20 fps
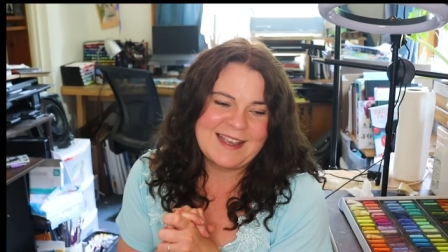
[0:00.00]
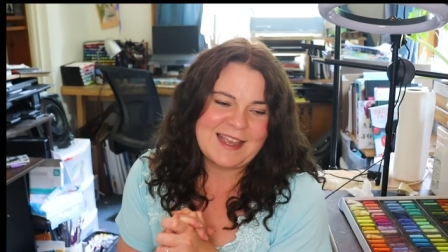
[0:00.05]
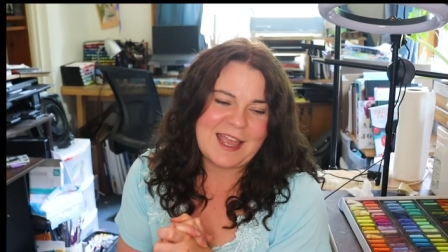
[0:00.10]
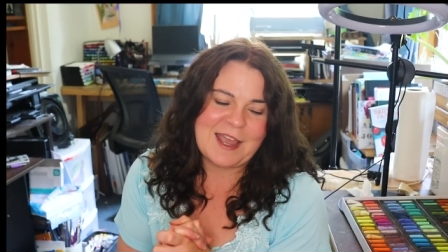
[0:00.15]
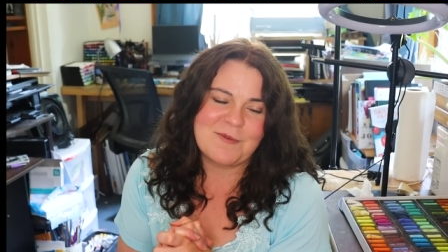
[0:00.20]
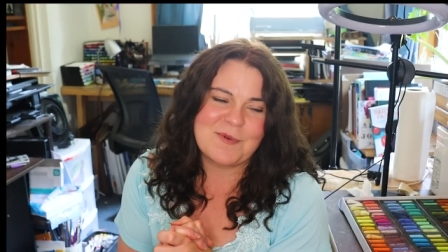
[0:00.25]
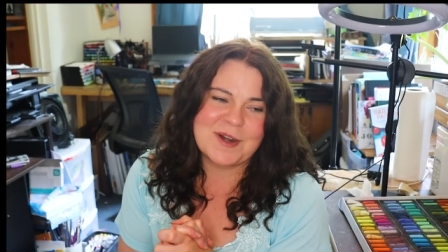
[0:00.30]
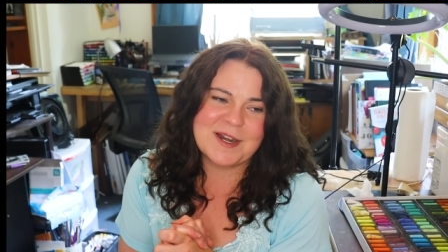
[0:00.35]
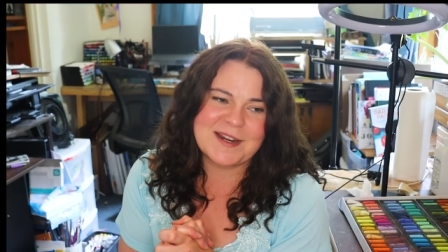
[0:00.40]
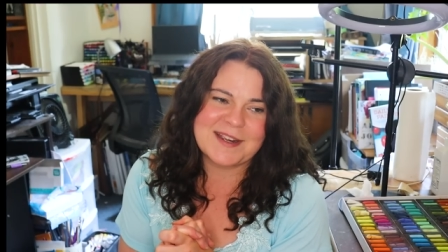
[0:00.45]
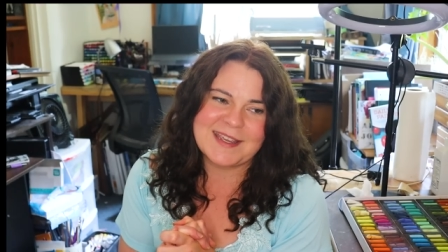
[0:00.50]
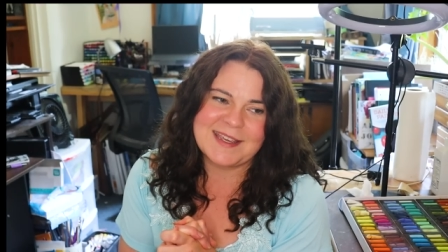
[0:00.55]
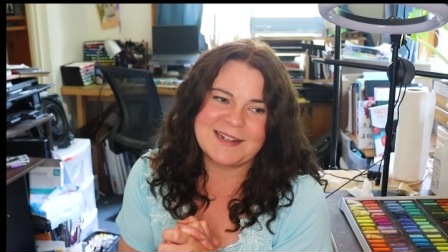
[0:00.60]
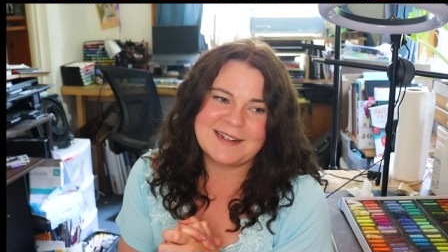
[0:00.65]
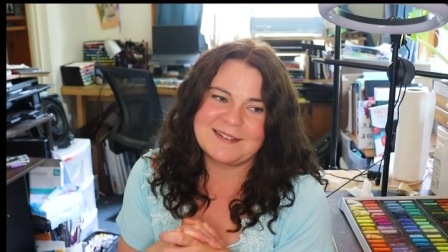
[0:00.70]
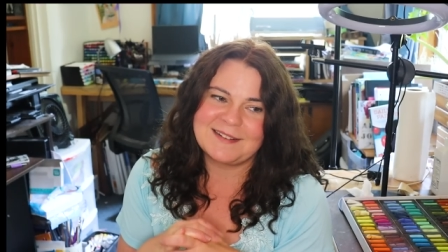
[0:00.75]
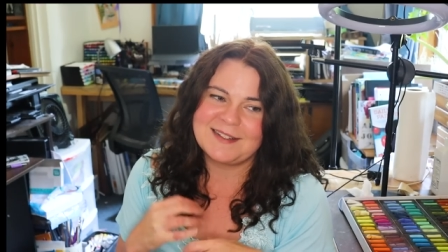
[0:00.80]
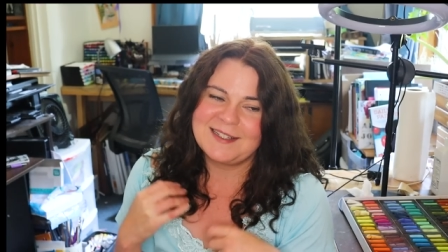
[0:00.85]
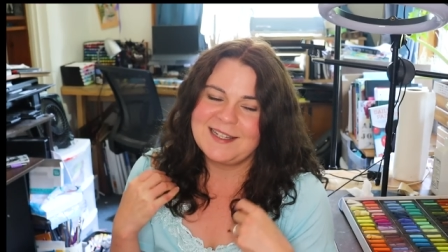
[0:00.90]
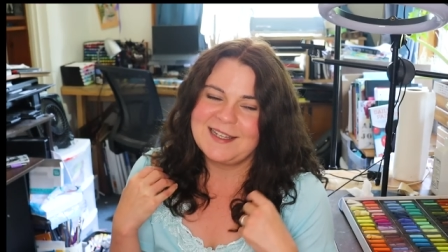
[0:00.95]
I work
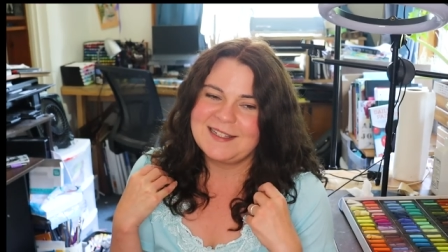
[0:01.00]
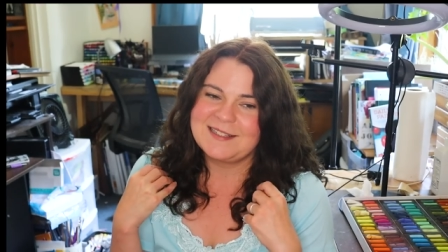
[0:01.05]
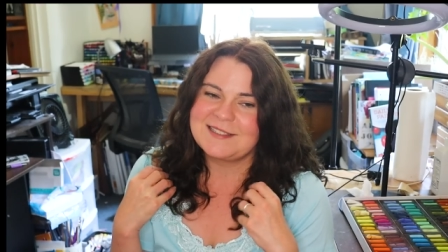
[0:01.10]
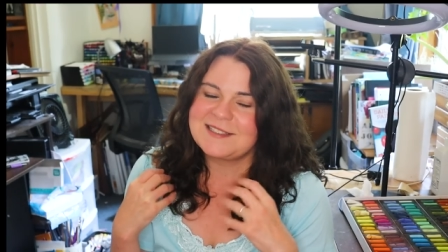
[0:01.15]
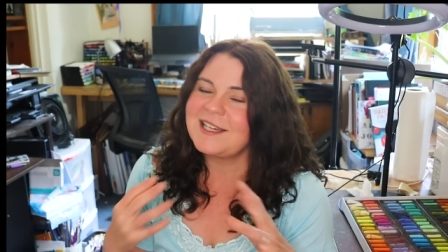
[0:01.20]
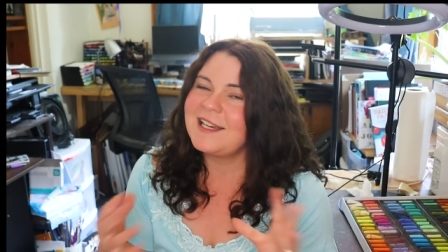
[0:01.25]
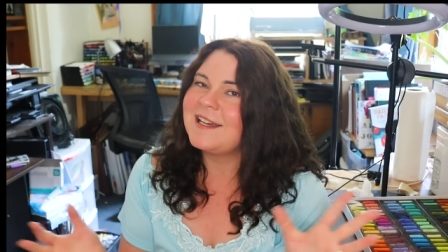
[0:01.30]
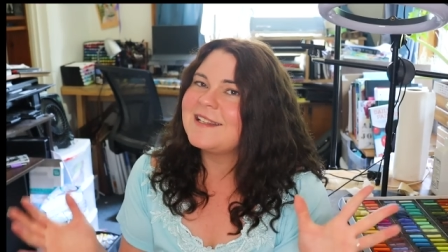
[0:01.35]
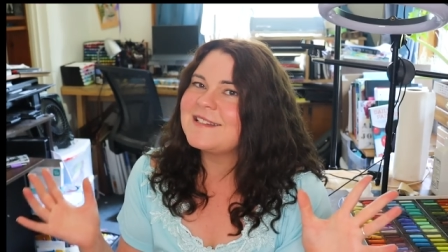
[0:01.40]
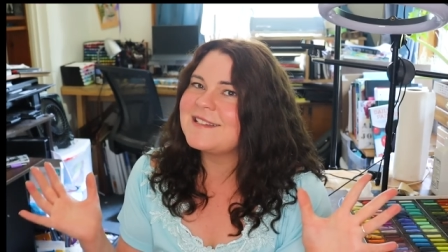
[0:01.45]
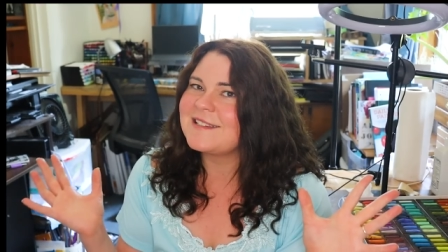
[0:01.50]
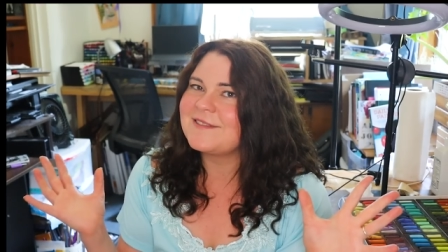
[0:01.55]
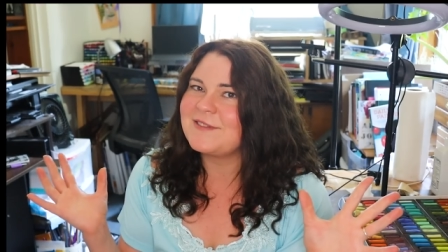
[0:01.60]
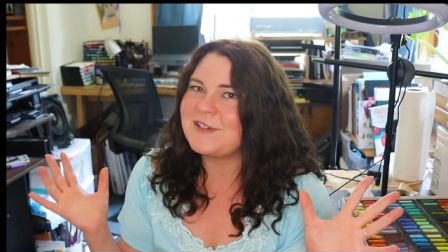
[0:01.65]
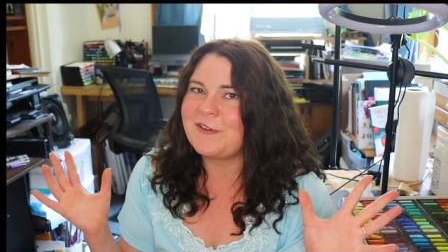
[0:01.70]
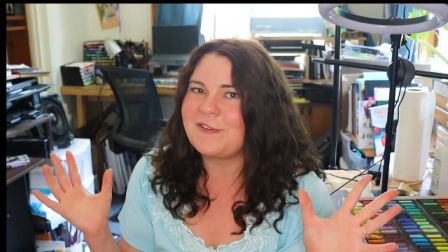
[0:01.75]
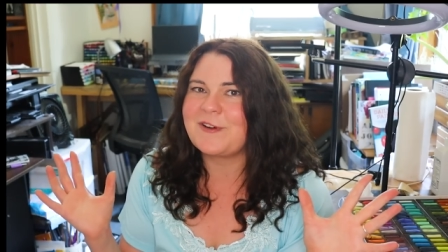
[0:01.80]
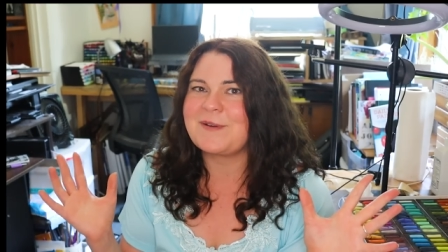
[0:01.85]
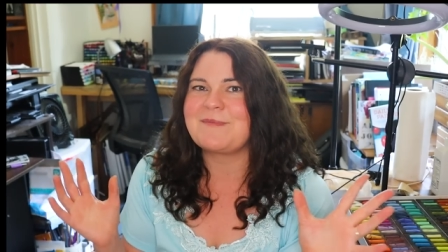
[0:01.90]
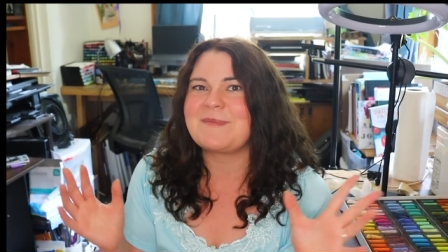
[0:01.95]
in tons of
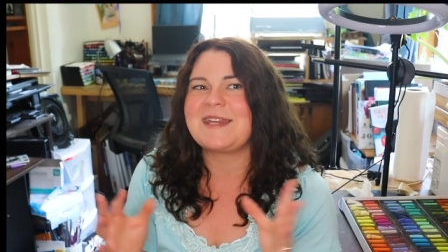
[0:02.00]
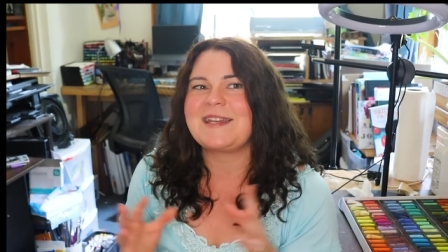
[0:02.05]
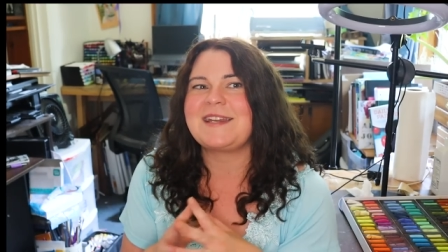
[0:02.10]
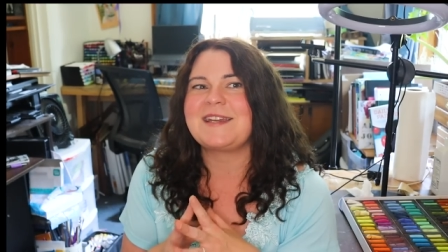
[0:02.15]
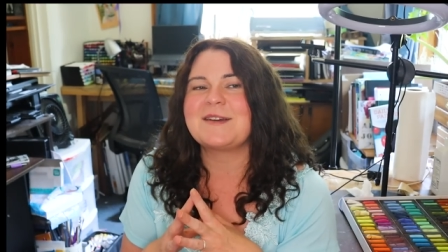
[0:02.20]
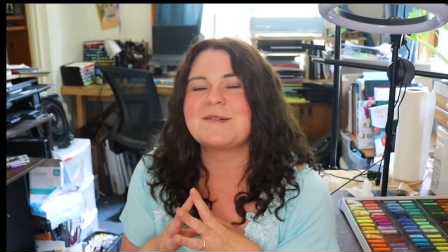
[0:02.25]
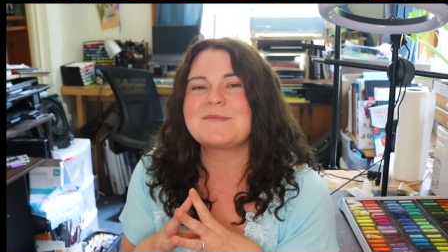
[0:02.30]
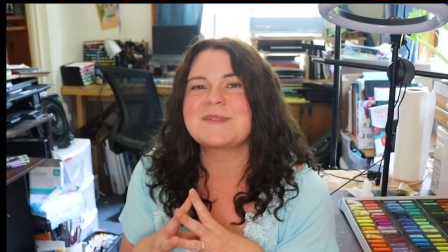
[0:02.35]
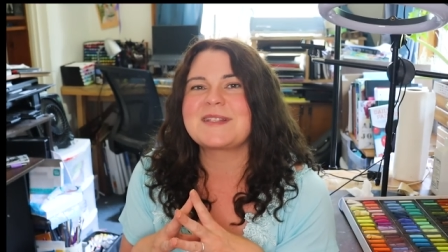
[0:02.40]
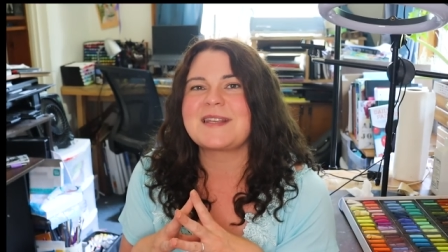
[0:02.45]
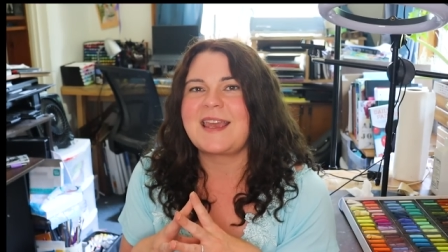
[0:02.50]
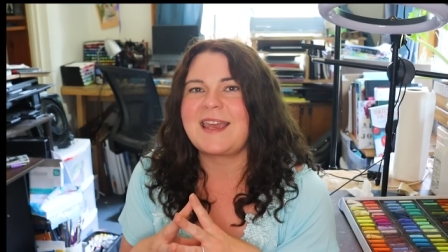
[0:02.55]
different mediums,